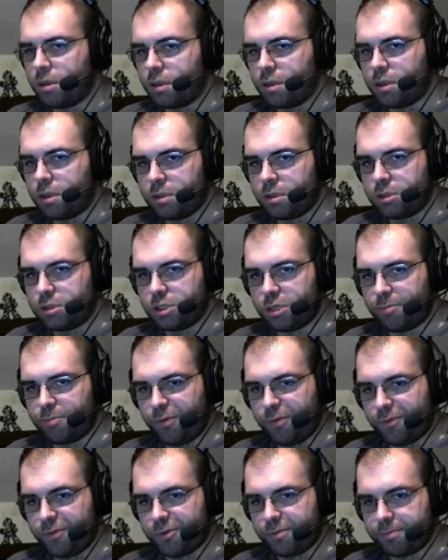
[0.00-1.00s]
And jump
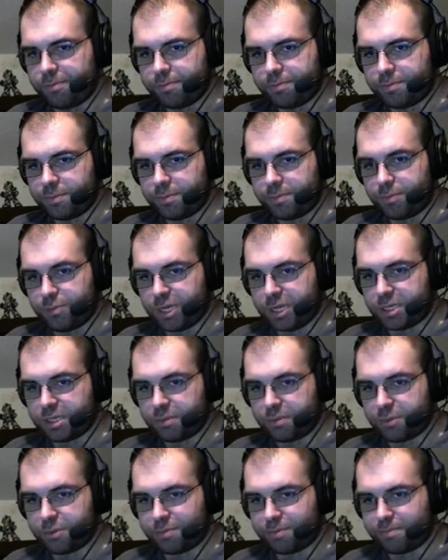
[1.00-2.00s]
over. Pretty
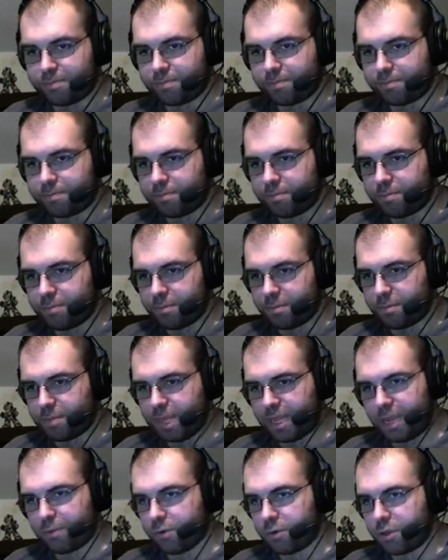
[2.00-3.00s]
simple.
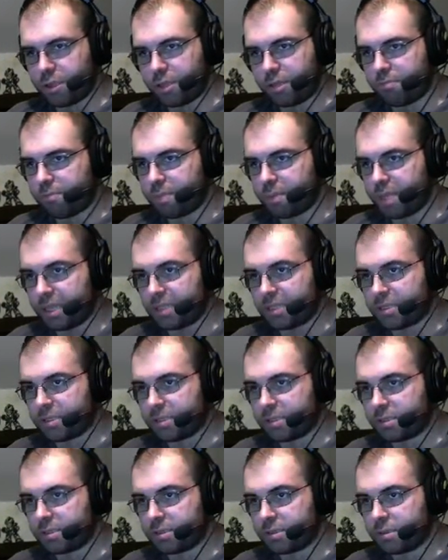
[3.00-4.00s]
Not really.
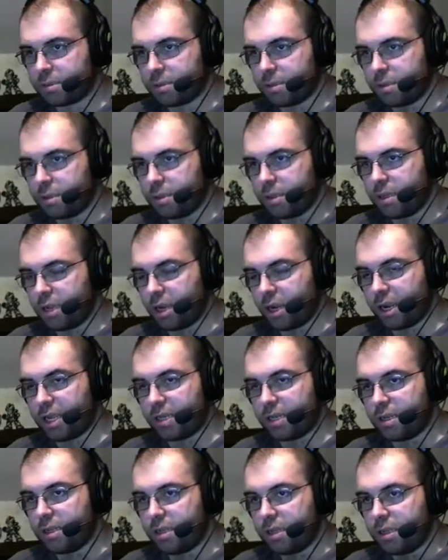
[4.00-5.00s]
That's... Alright.
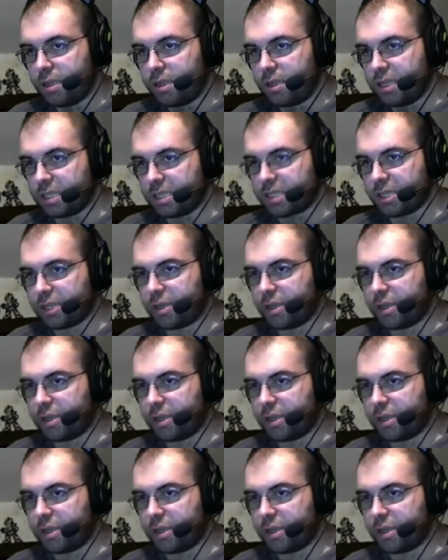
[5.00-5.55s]
That's good.